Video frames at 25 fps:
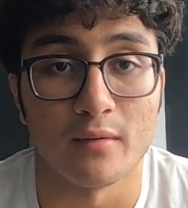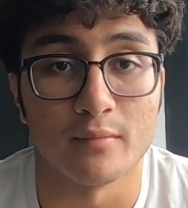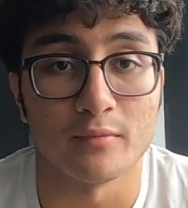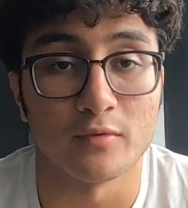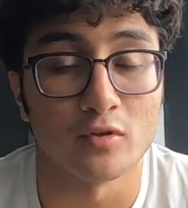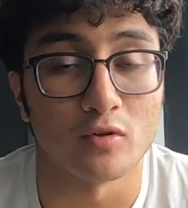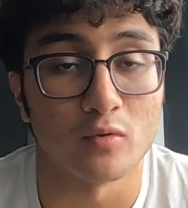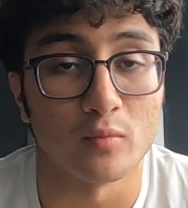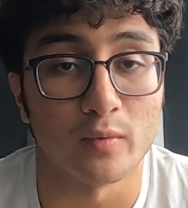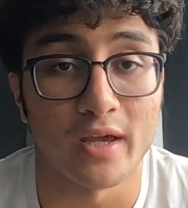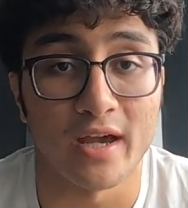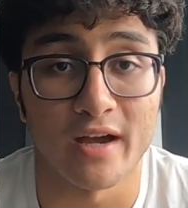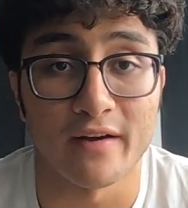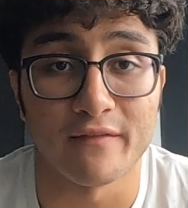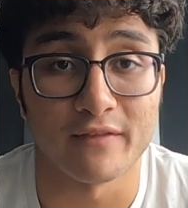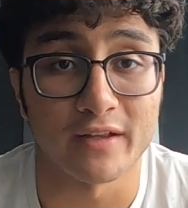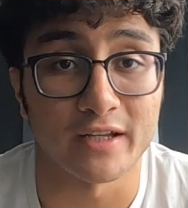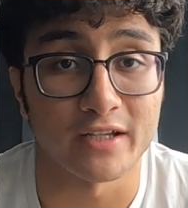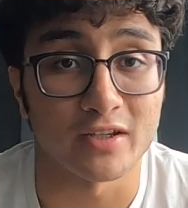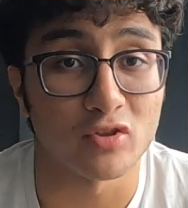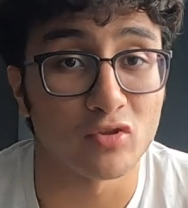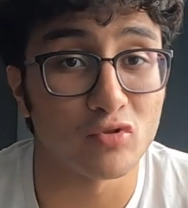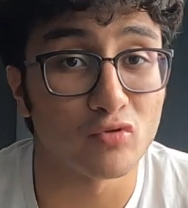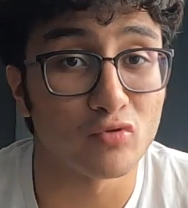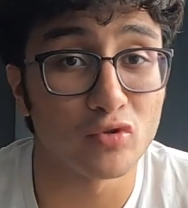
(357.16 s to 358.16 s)
We have
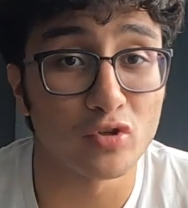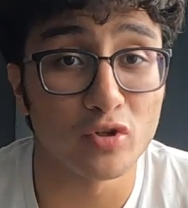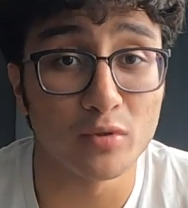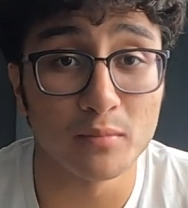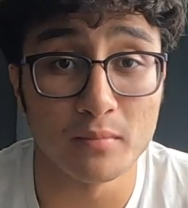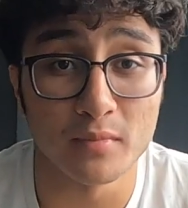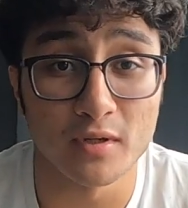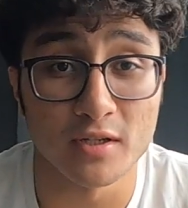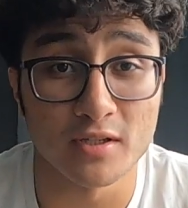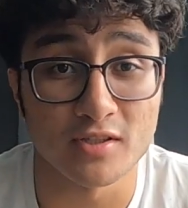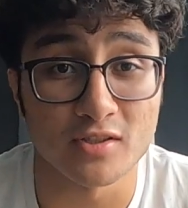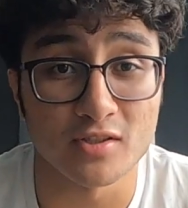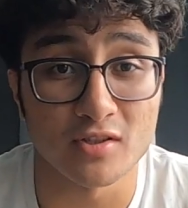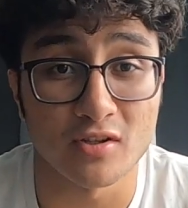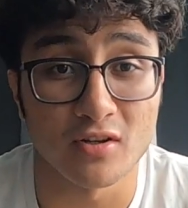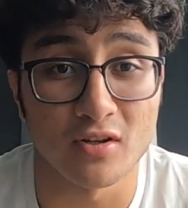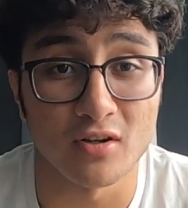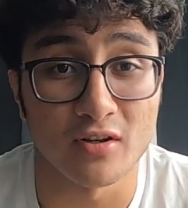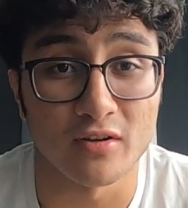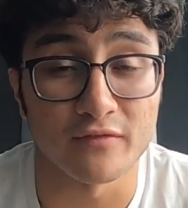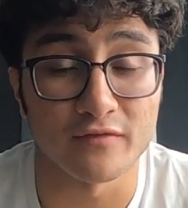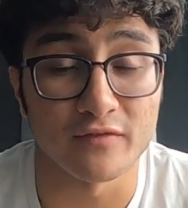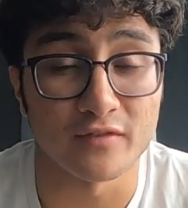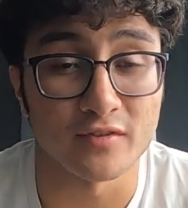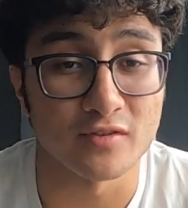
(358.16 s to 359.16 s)
like 3 months
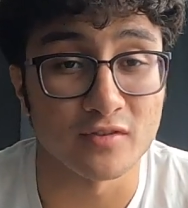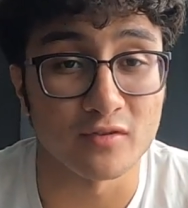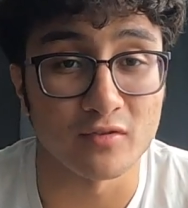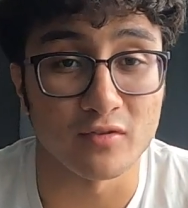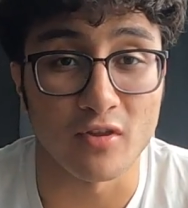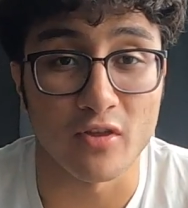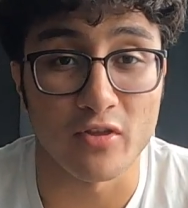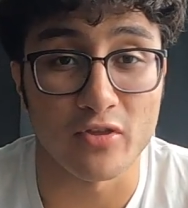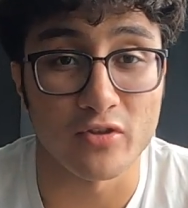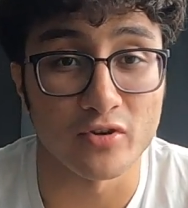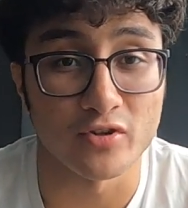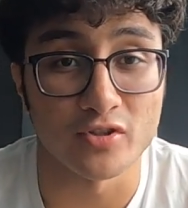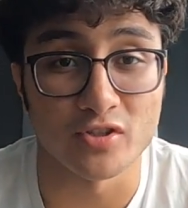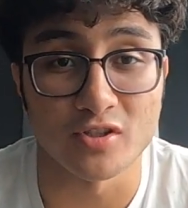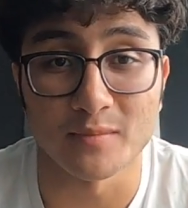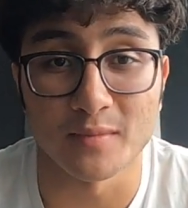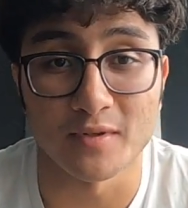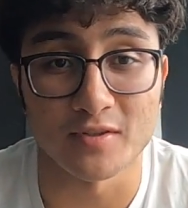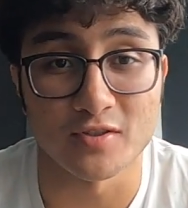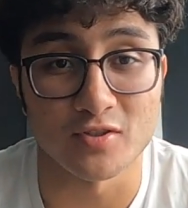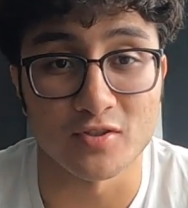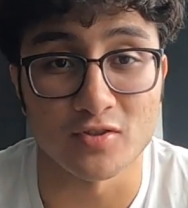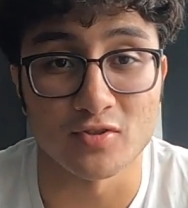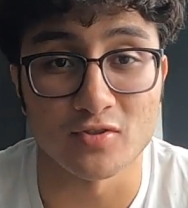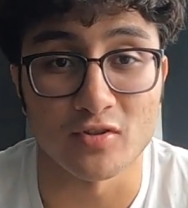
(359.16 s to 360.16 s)
off until the third
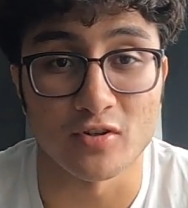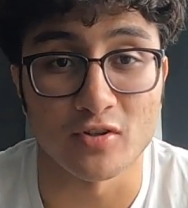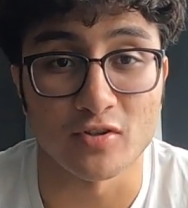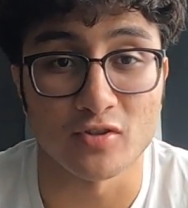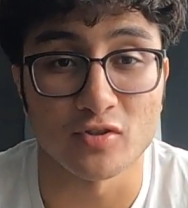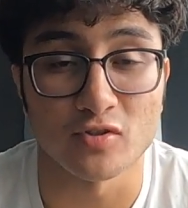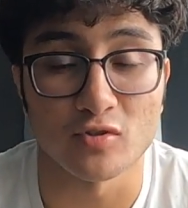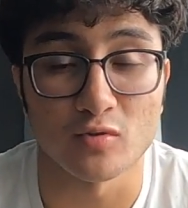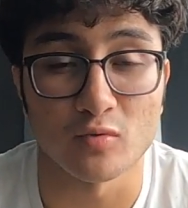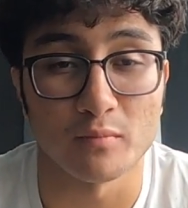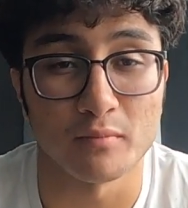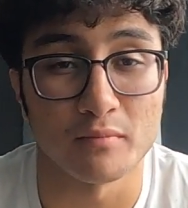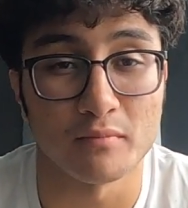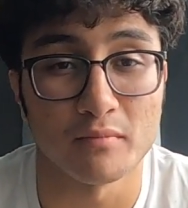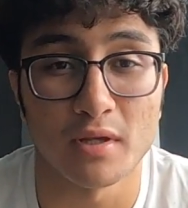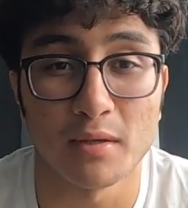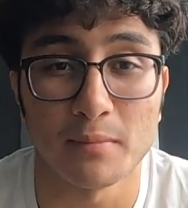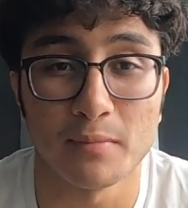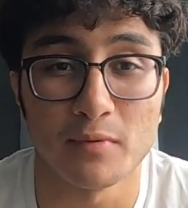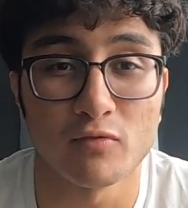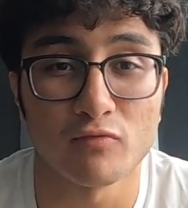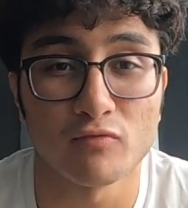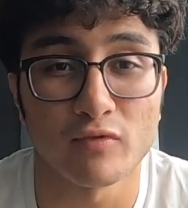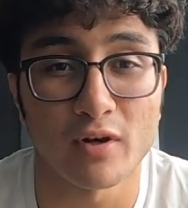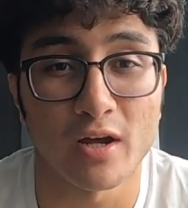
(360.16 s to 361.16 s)
semester starts, so
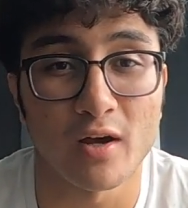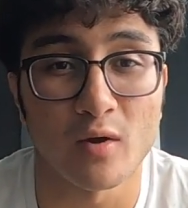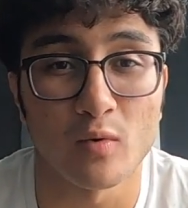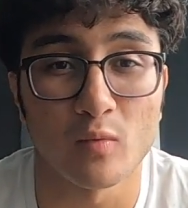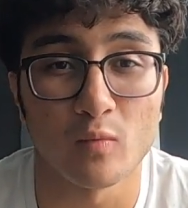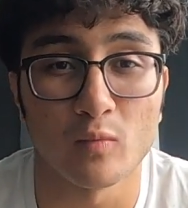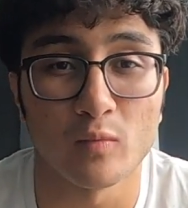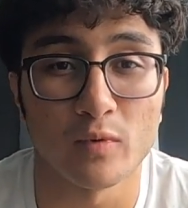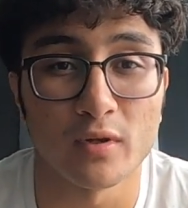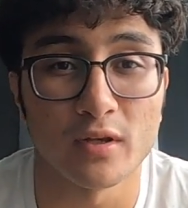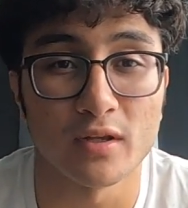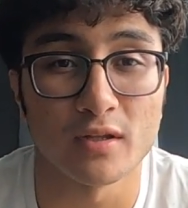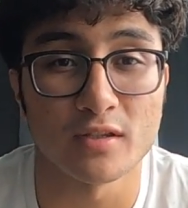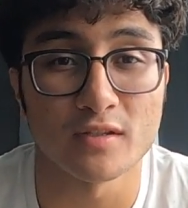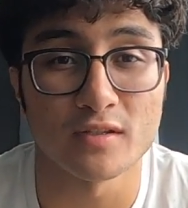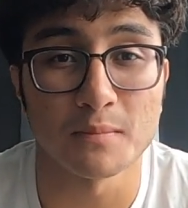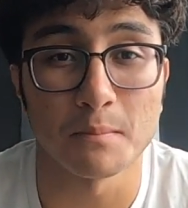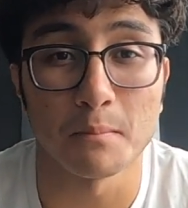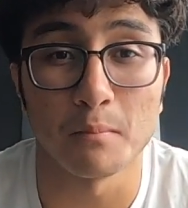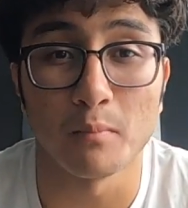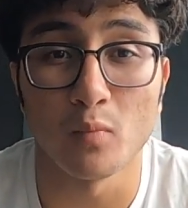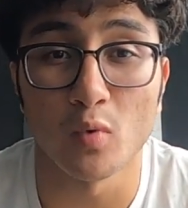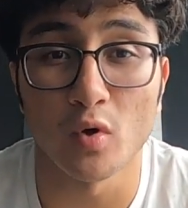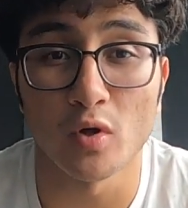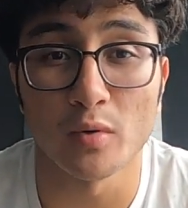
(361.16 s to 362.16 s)
maybe around when it's
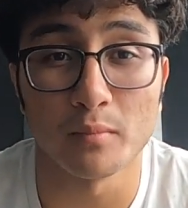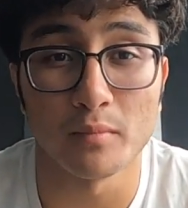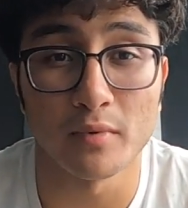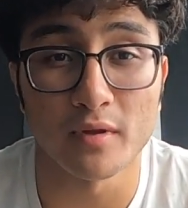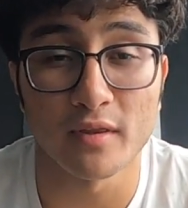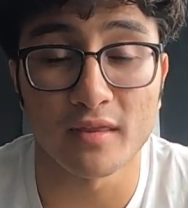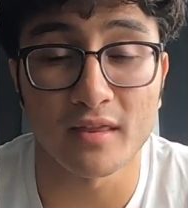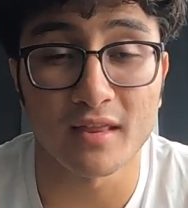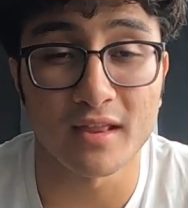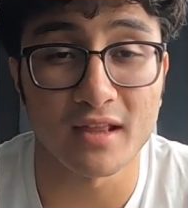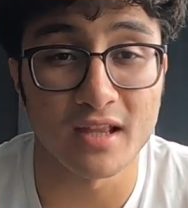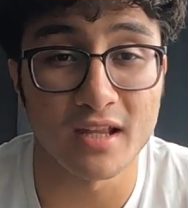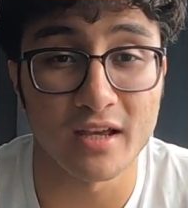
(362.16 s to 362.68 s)
1 month